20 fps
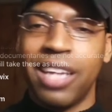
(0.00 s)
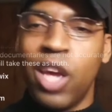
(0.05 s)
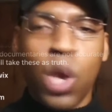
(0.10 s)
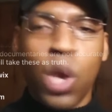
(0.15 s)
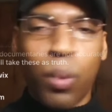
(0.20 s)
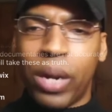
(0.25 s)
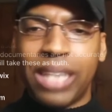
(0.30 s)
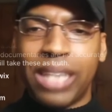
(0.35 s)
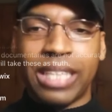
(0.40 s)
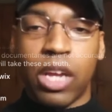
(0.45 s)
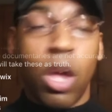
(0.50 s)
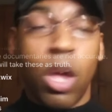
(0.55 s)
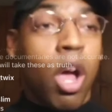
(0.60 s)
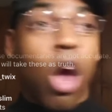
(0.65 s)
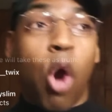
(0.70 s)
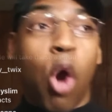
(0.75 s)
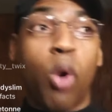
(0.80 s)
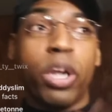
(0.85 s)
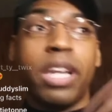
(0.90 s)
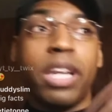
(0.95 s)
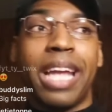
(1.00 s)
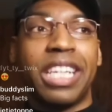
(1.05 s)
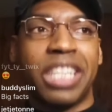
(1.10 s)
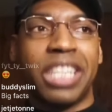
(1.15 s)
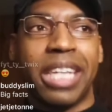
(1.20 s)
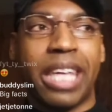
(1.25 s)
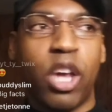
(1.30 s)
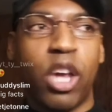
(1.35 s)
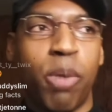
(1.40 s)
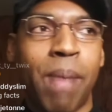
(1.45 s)
When they say, oh, the nation
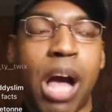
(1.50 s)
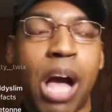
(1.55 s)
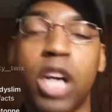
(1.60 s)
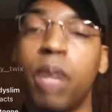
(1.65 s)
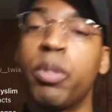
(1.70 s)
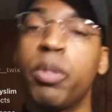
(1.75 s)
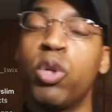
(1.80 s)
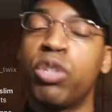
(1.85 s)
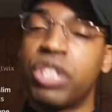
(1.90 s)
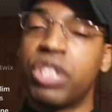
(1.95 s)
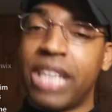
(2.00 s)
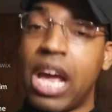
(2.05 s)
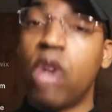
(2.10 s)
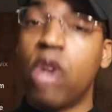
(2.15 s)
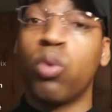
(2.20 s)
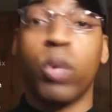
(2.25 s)
killed Malcolm, you sound